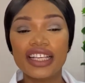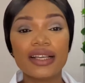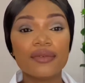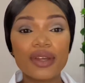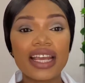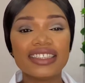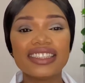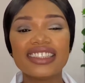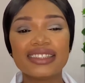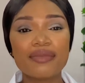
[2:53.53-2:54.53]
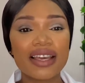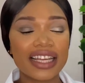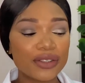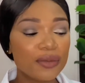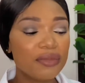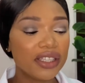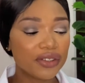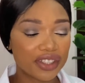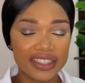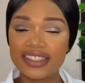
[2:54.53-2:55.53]
when I say smell, I don't mean
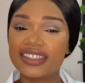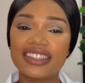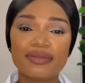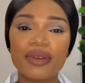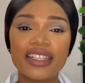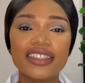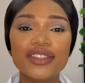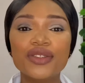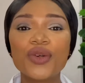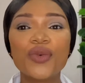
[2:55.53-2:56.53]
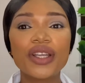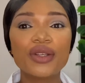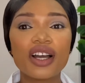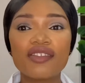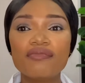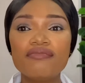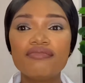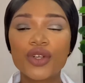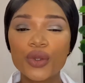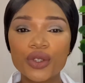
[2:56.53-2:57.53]
your kitchen is smelling. When you have
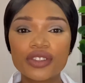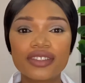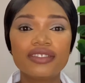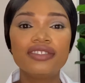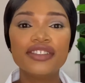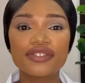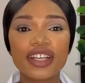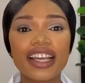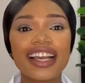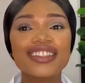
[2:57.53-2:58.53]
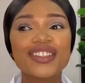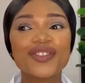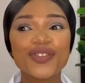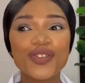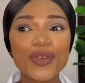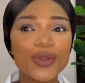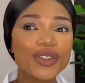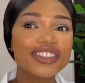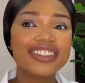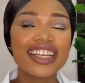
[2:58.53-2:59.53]
cooked different kinds of
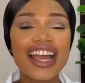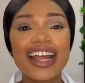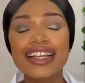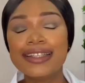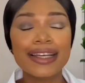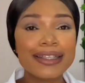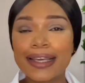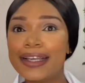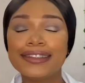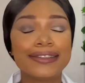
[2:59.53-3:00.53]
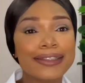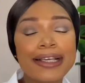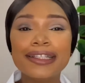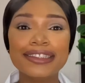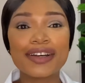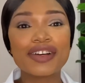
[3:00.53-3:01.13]
food, delicacies, our